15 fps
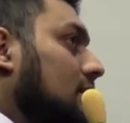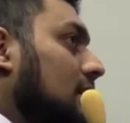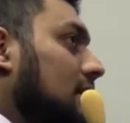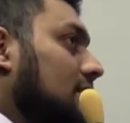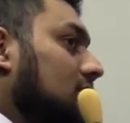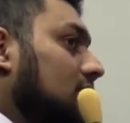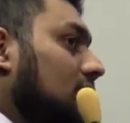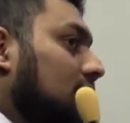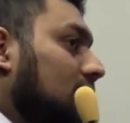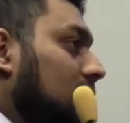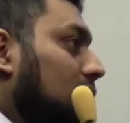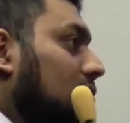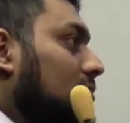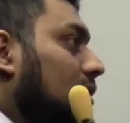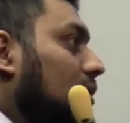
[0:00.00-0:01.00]
that
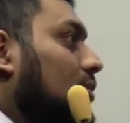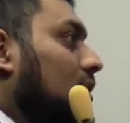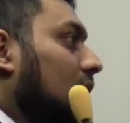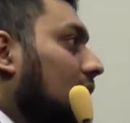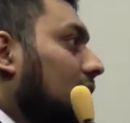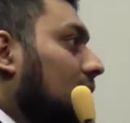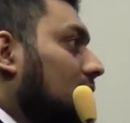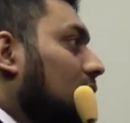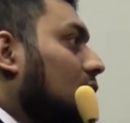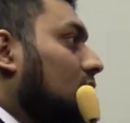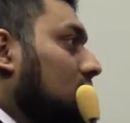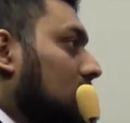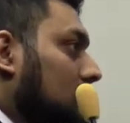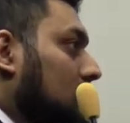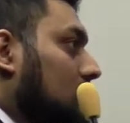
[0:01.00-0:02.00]
software should be look
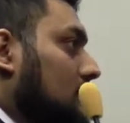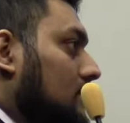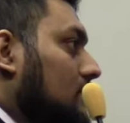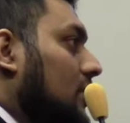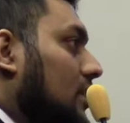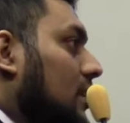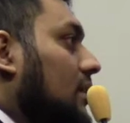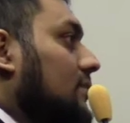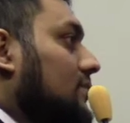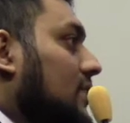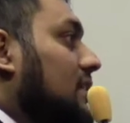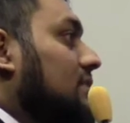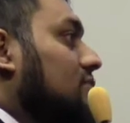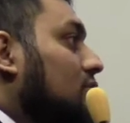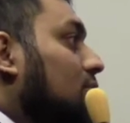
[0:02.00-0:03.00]
like. What kind of
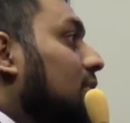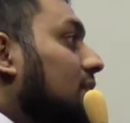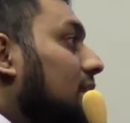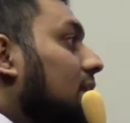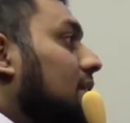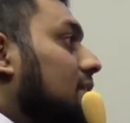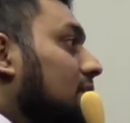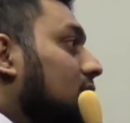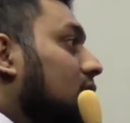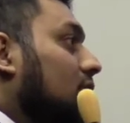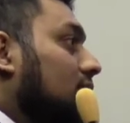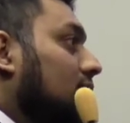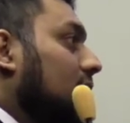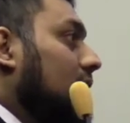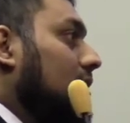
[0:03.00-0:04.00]
things should be there in the
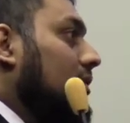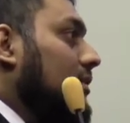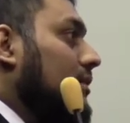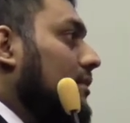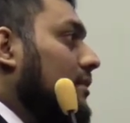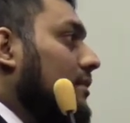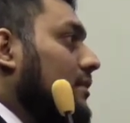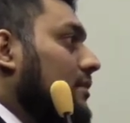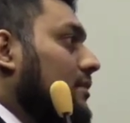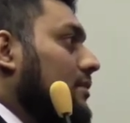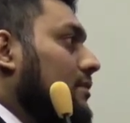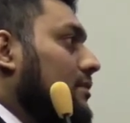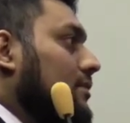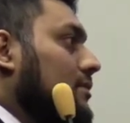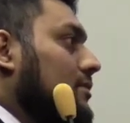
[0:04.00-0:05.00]
software.
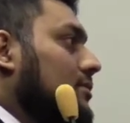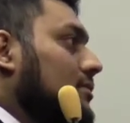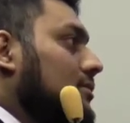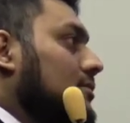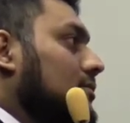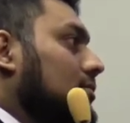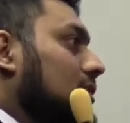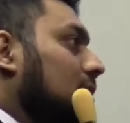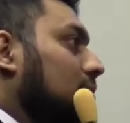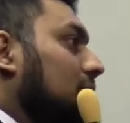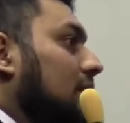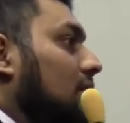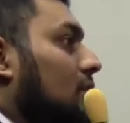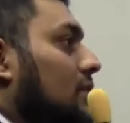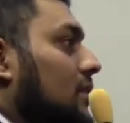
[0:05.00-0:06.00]
So the
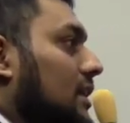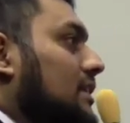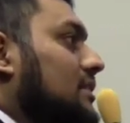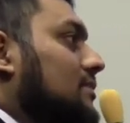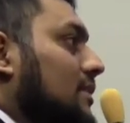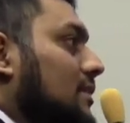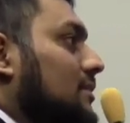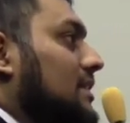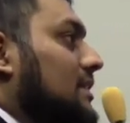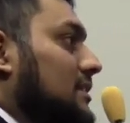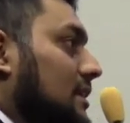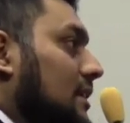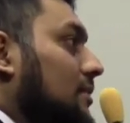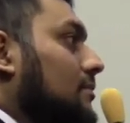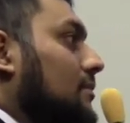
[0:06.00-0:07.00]
main context will be the
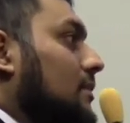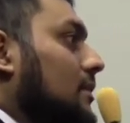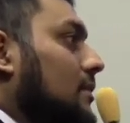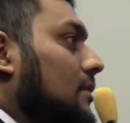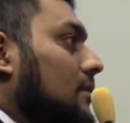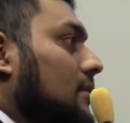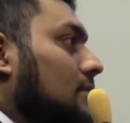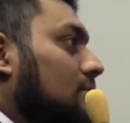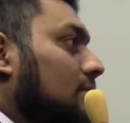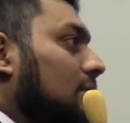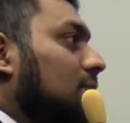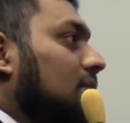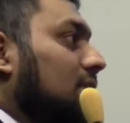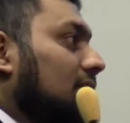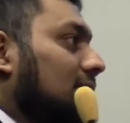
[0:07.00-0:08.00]
same.
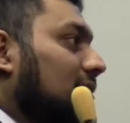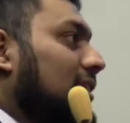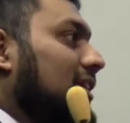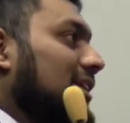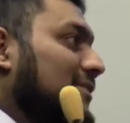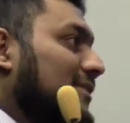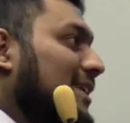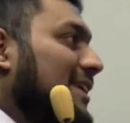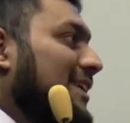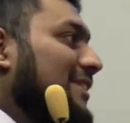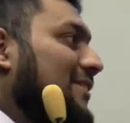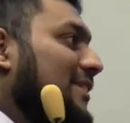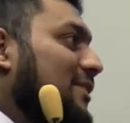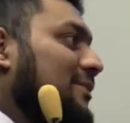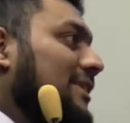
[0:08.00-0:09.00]
Maybe the wording will be
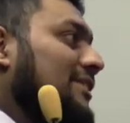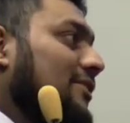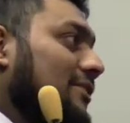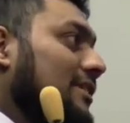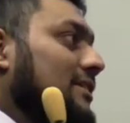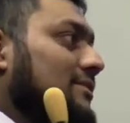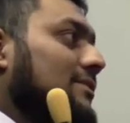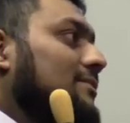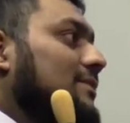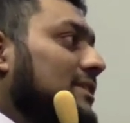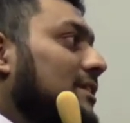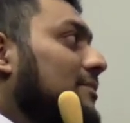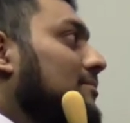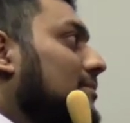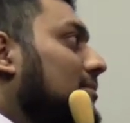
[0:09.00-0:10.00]
different, but context will be
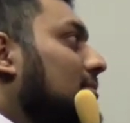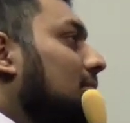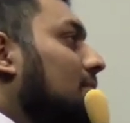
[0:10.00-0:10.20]
same.